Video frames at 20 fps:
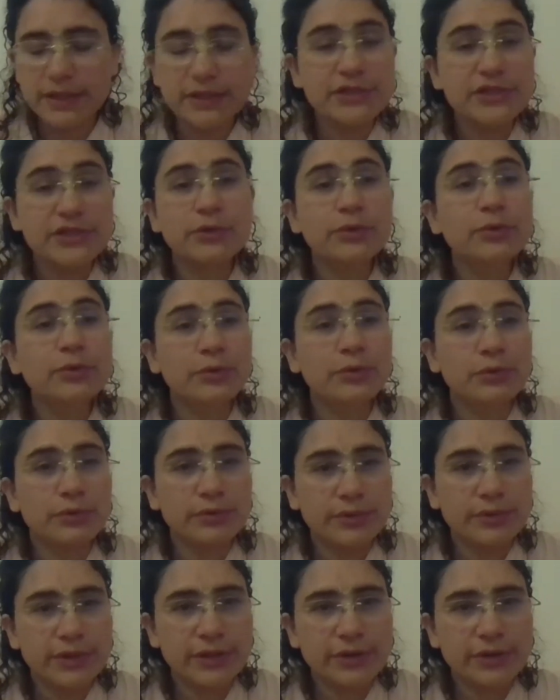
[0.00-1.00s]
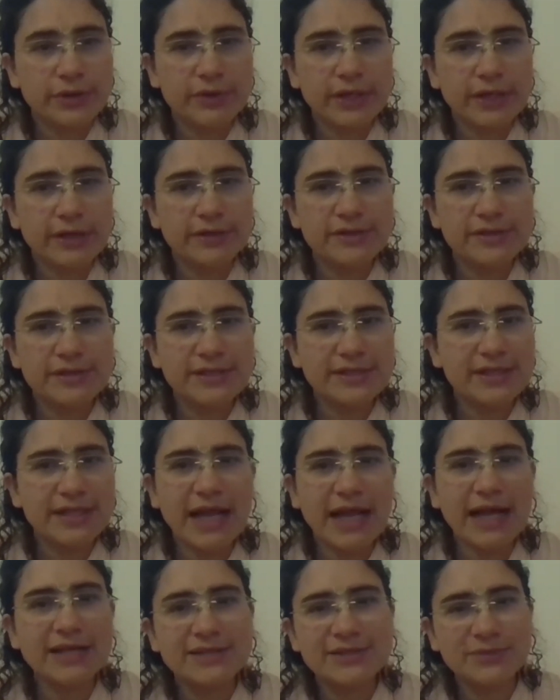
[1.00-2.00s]
school, there's
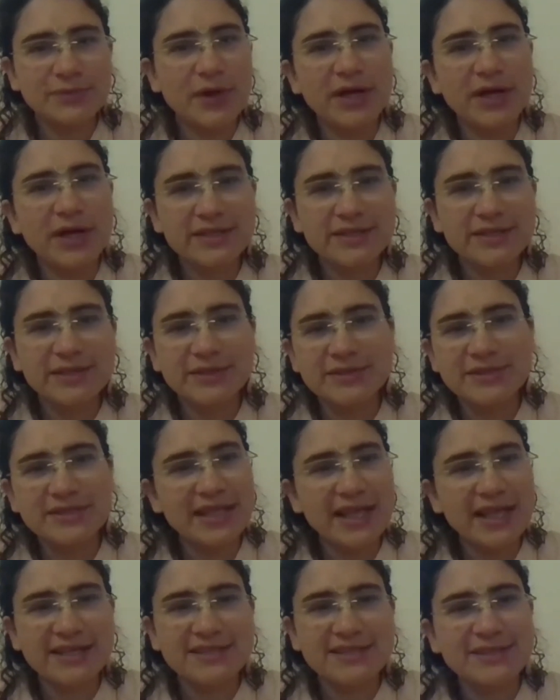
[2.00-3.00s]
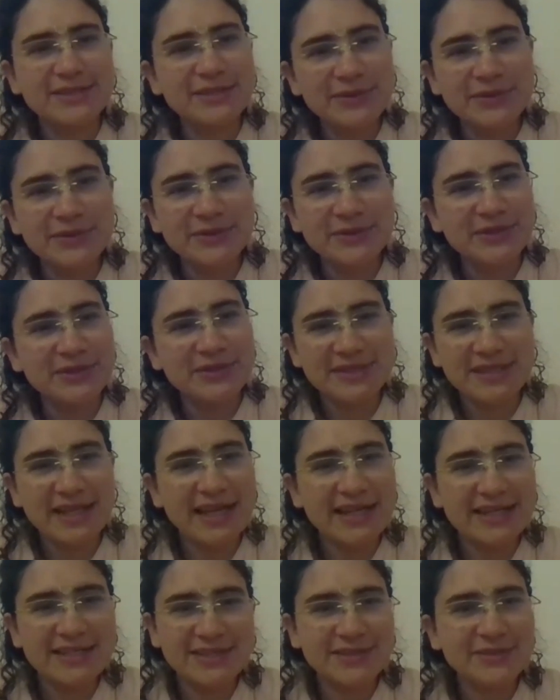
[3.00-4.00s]
class one, there's class two, there's
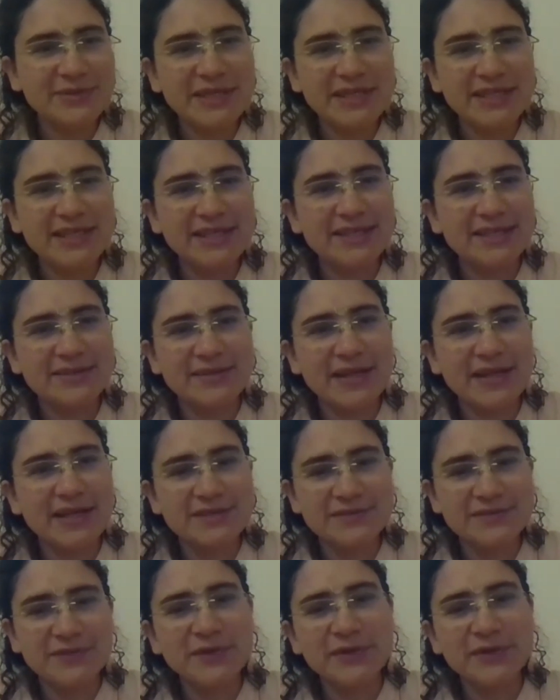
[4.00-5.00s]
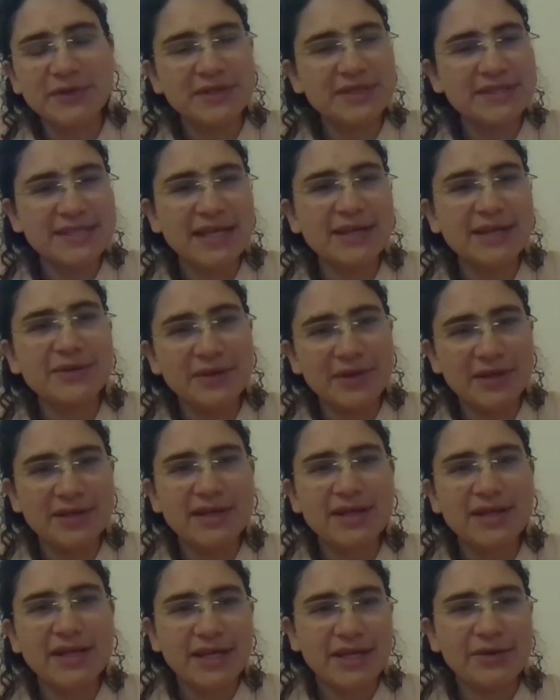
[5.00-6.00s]
class three, class four, etc.